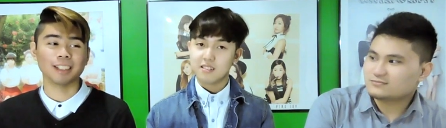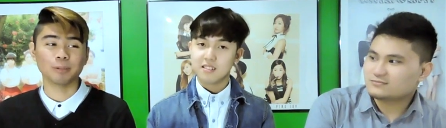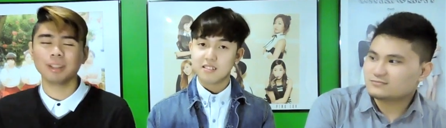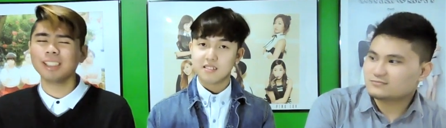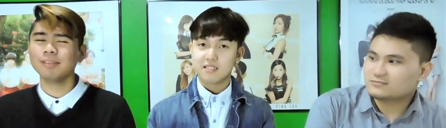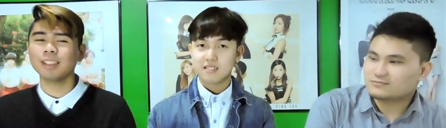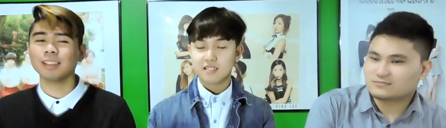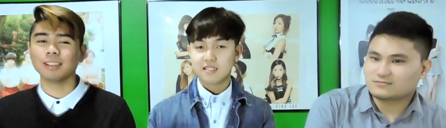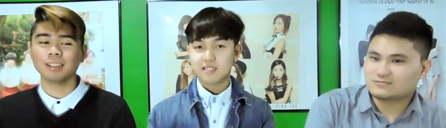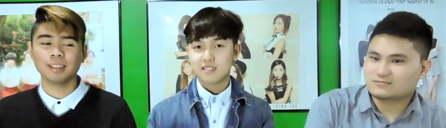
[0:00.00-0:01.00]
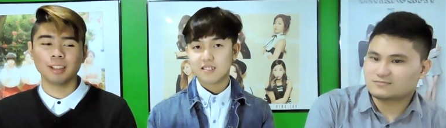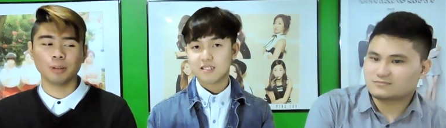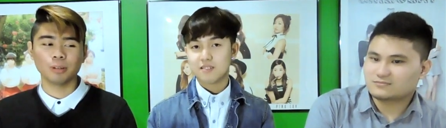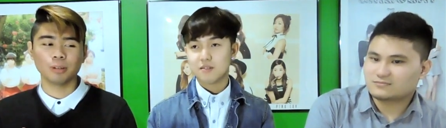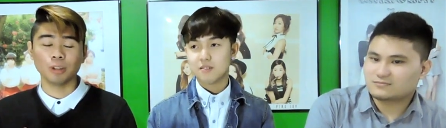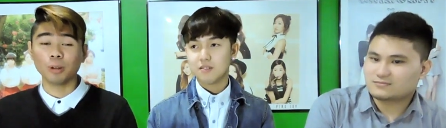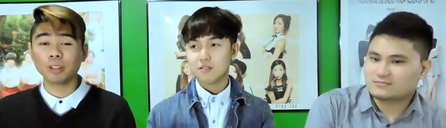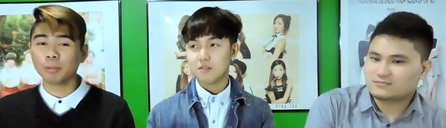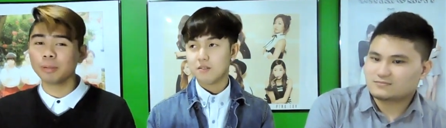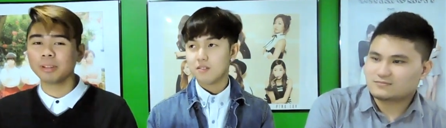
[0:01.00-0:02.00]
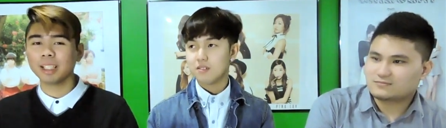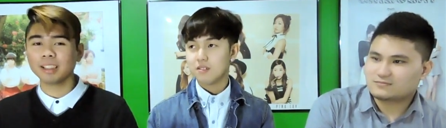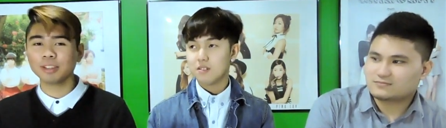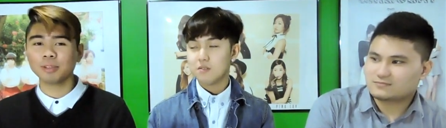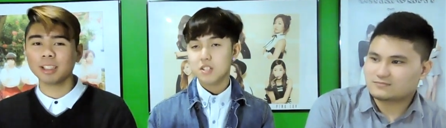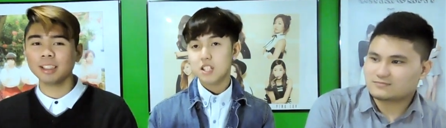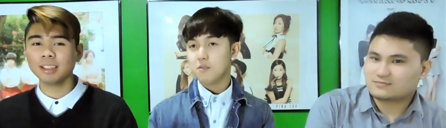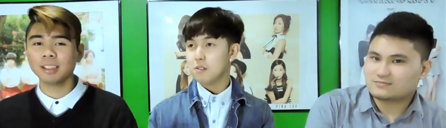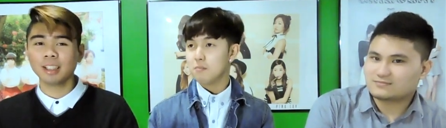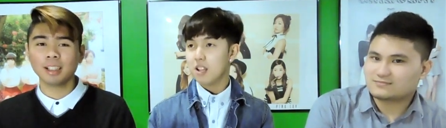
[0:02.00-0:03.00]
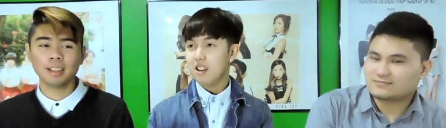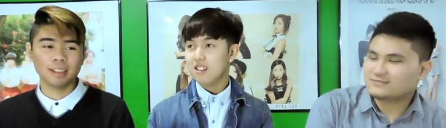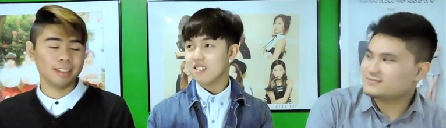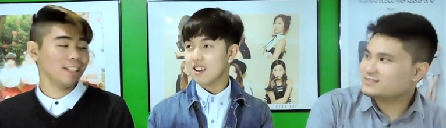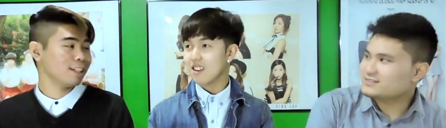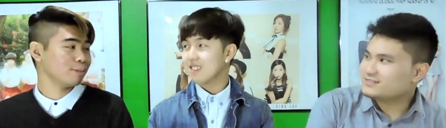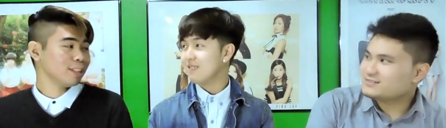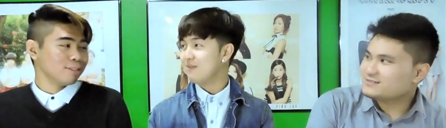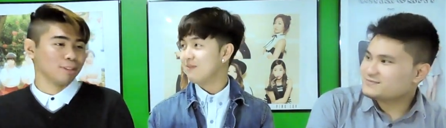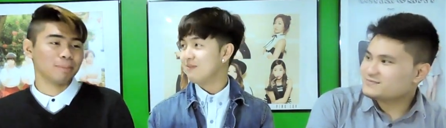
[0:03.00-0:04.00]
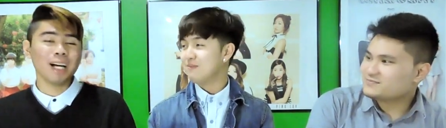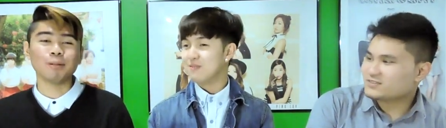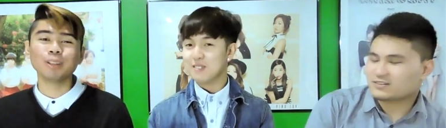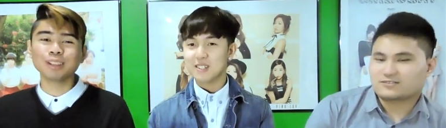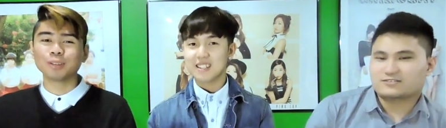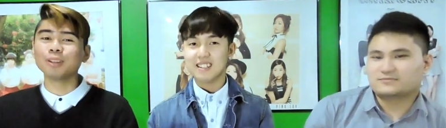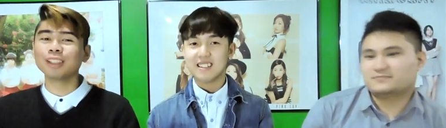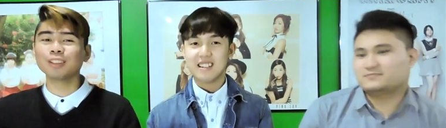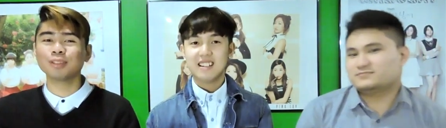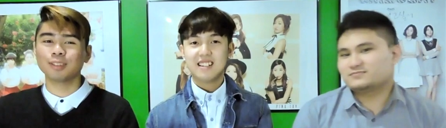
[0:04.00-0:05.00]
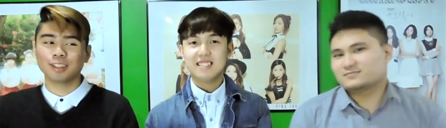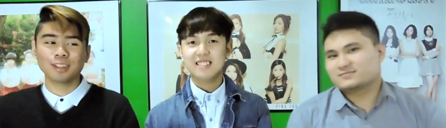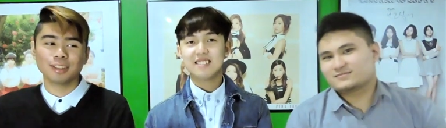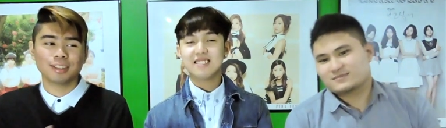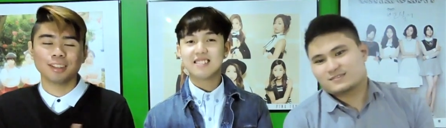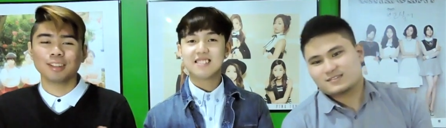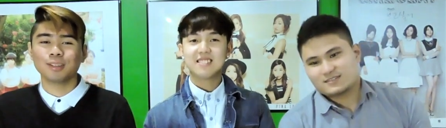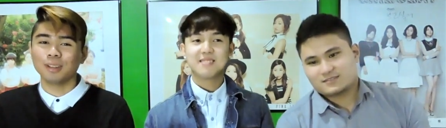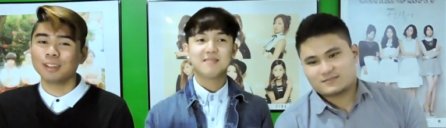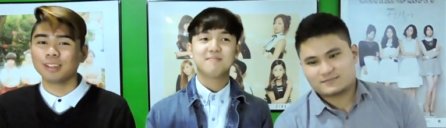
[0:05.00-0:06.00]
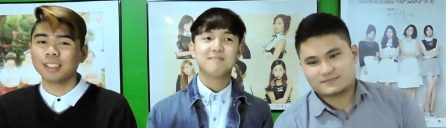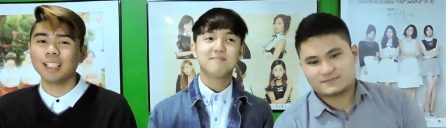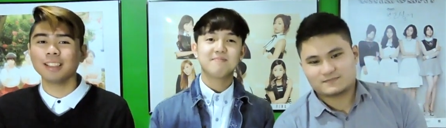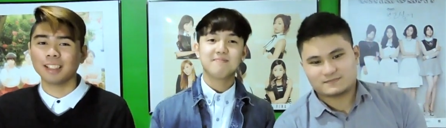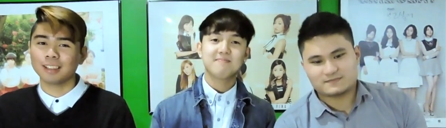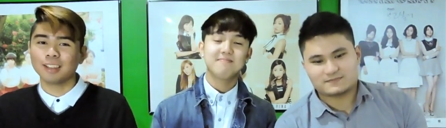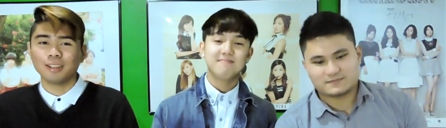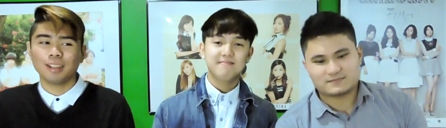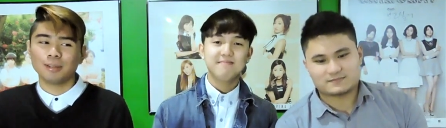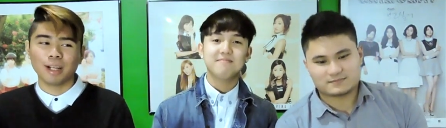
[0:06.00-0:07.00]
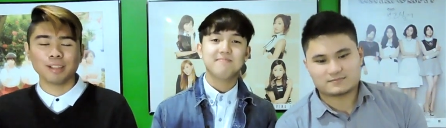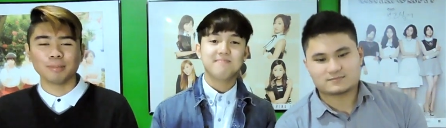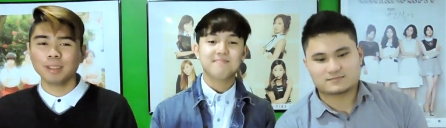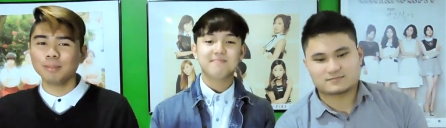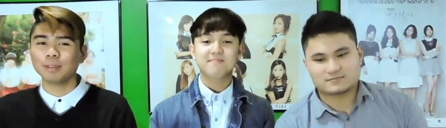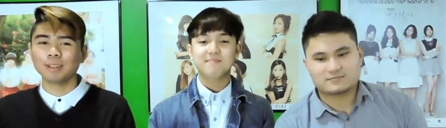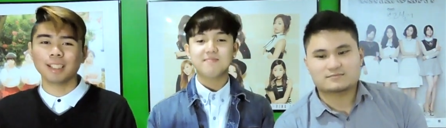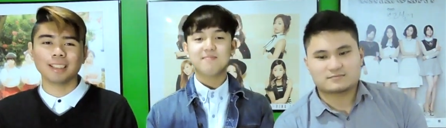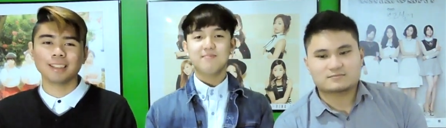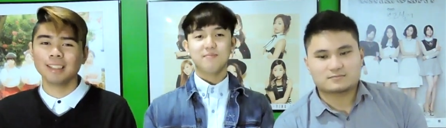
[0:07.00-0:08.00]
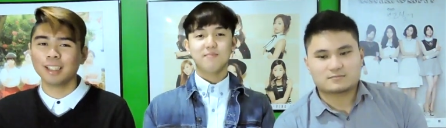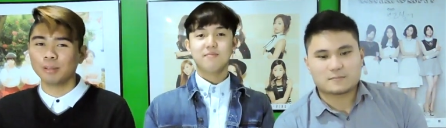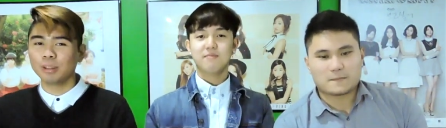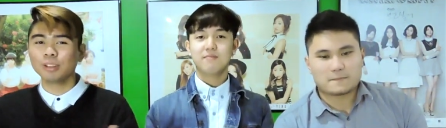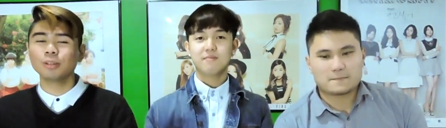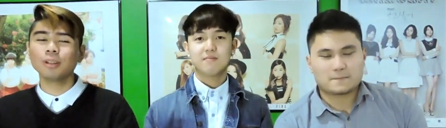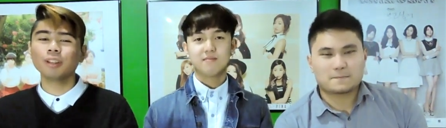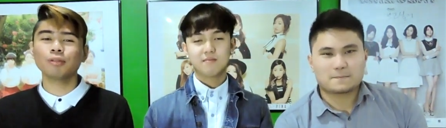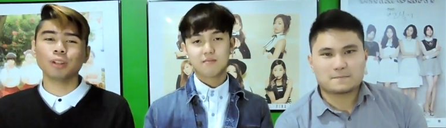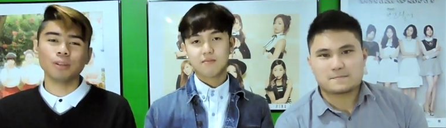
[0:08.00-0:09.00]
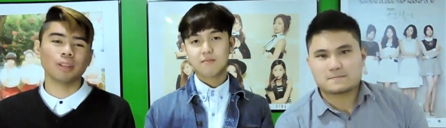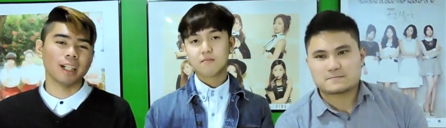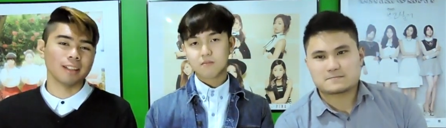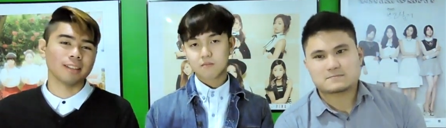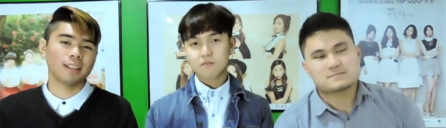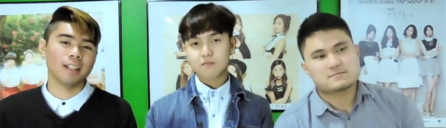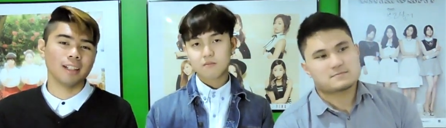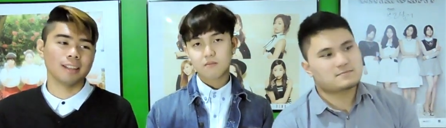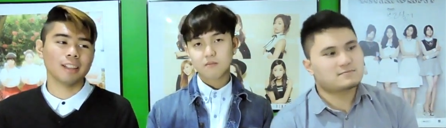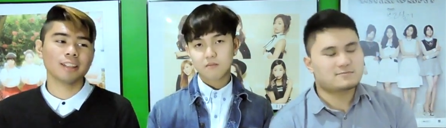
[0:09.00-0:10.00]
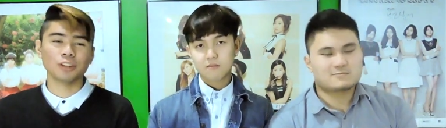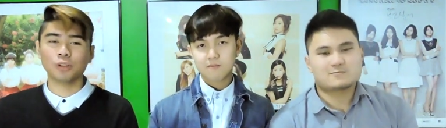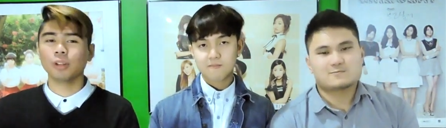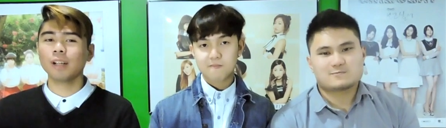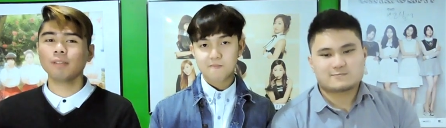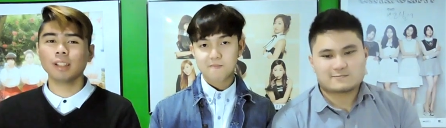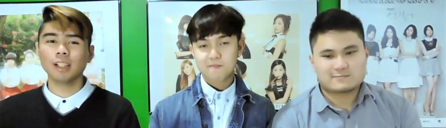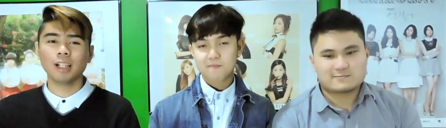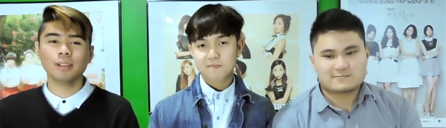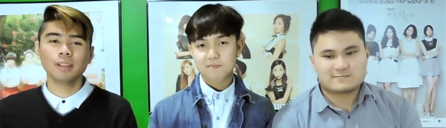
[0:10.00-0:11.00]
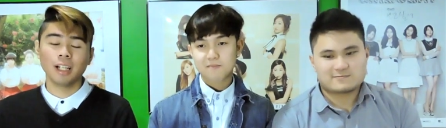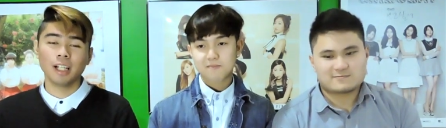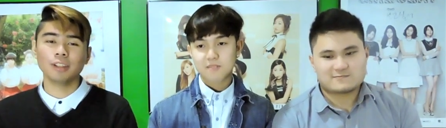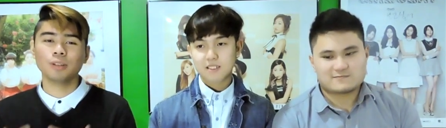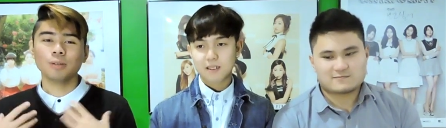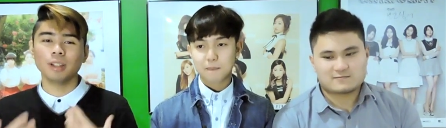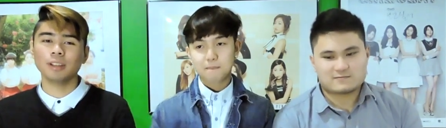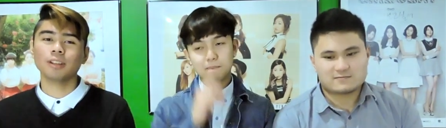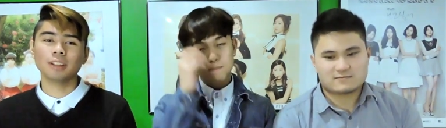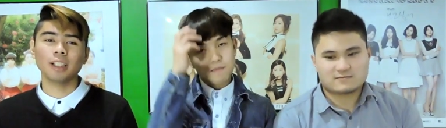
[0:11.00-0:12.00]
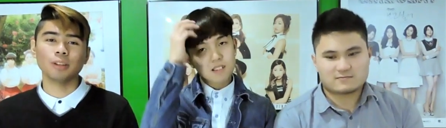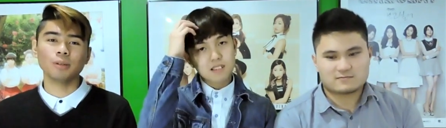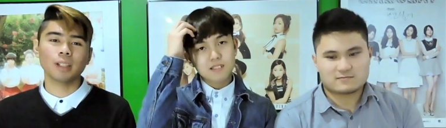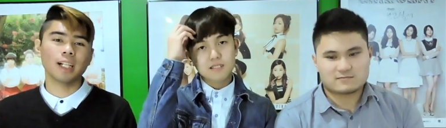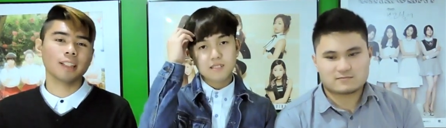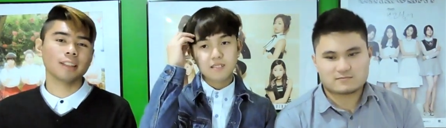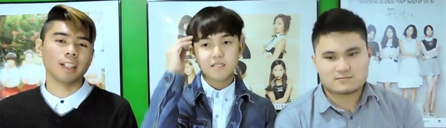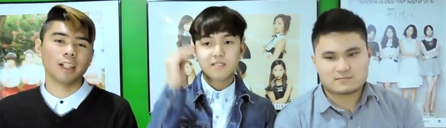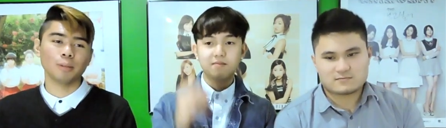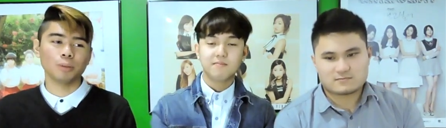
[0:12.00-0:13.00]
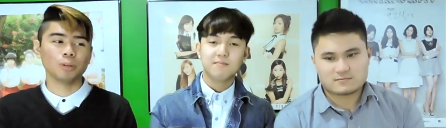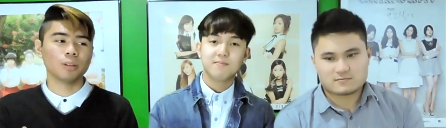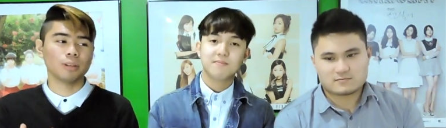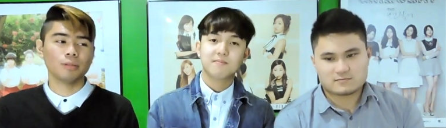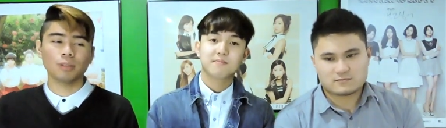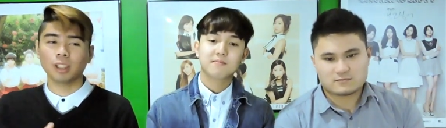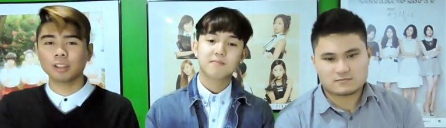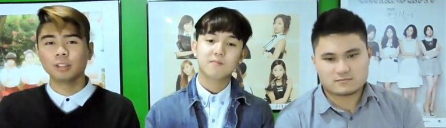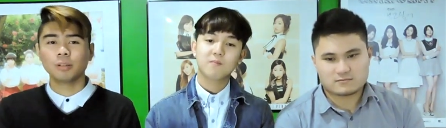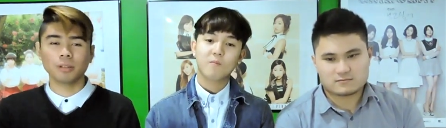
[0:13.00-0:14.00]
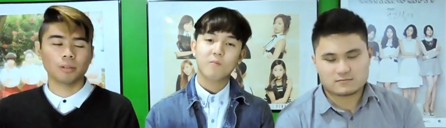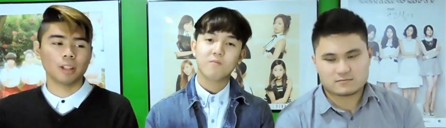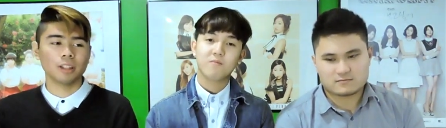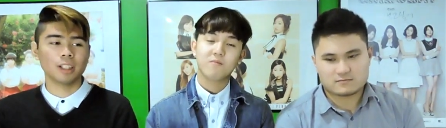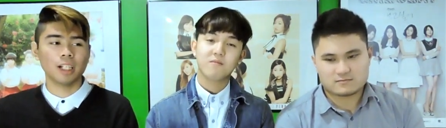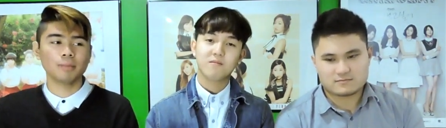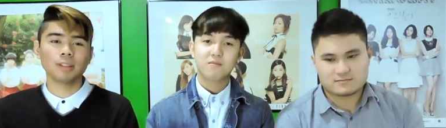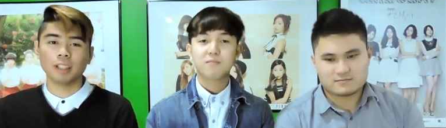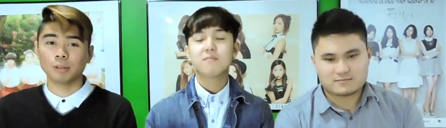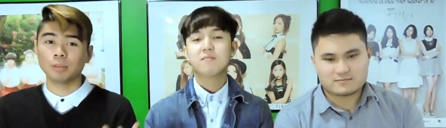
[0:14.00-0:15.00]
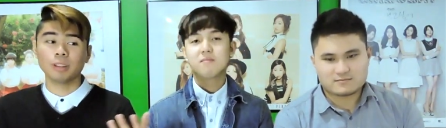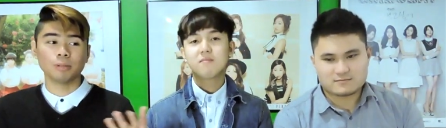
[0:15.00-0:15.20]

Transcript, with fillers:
Speaker 1: Like, we didn't even know that we would get this far. We didn't even plan it. Yeah, we didn't even plan. We're just uh-huh. doing this just cause to entertain, like, uh-huh. random people. Like, we just do this for you guys. And that's our drive right now, is to entertain you guys and help you if you guys are going through hard times. Like, we